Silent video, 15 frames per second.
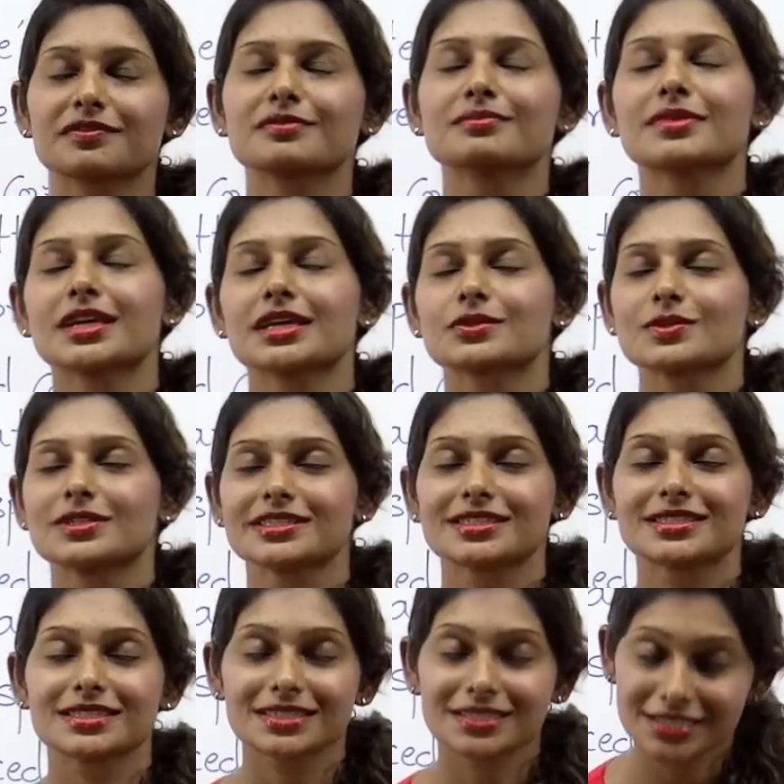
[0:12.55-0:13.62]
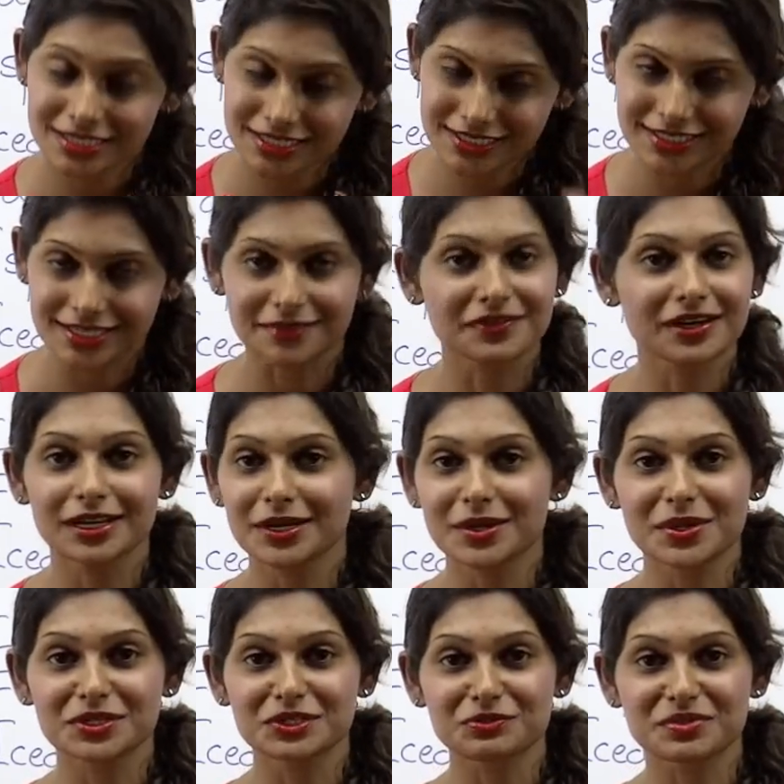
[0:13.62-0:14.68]
For me, it is definitely
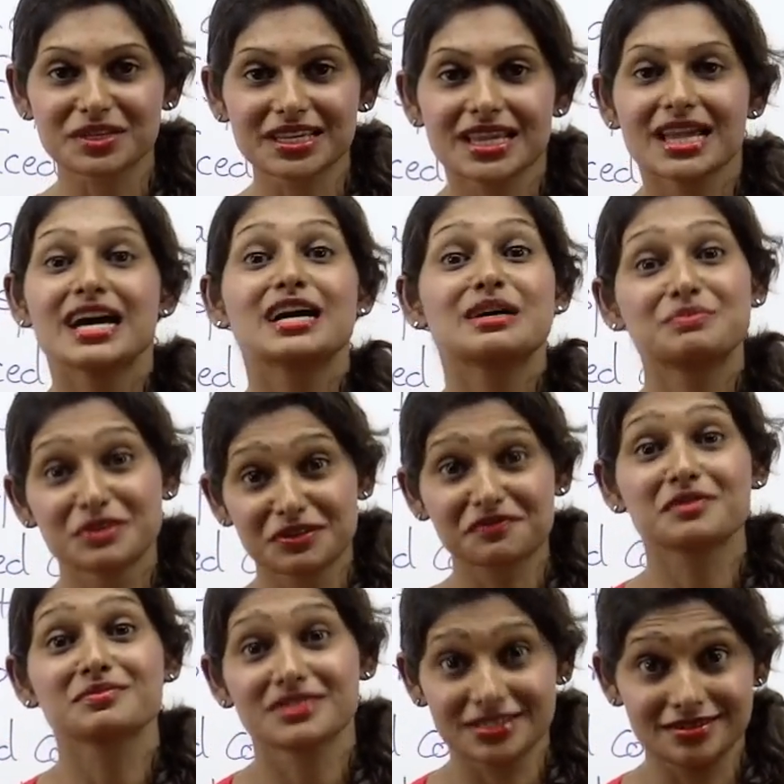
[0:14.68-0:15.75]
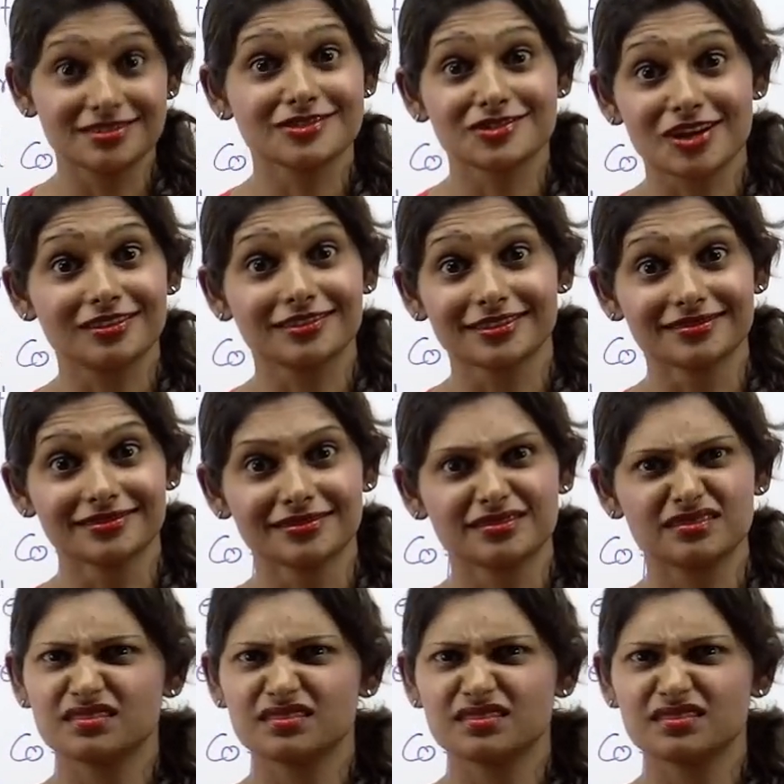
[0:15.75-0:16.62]
going to be a book from Sydney Sheldon.